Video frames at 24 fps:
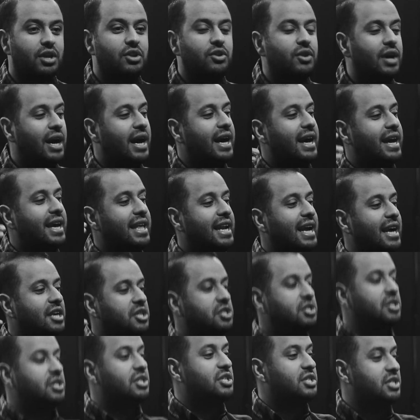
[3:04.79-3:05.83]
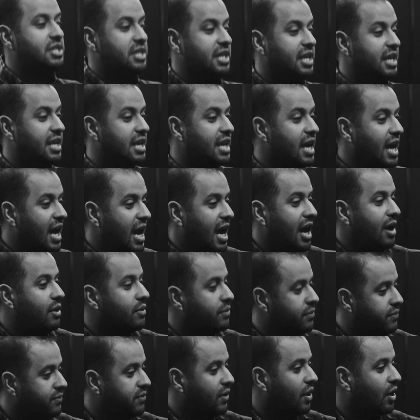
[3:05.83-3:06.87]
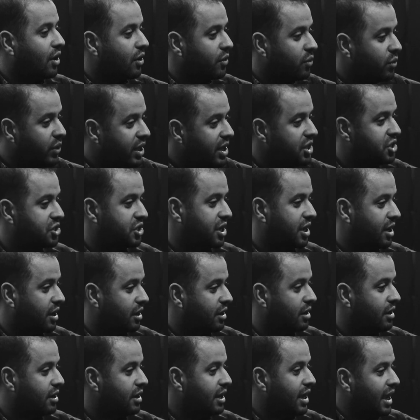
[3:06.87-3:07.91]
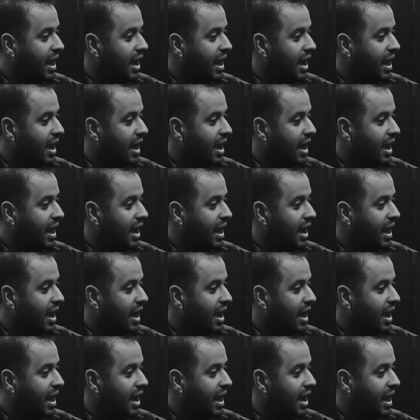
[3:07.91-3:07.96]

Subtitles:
And I can actually see how far-reaching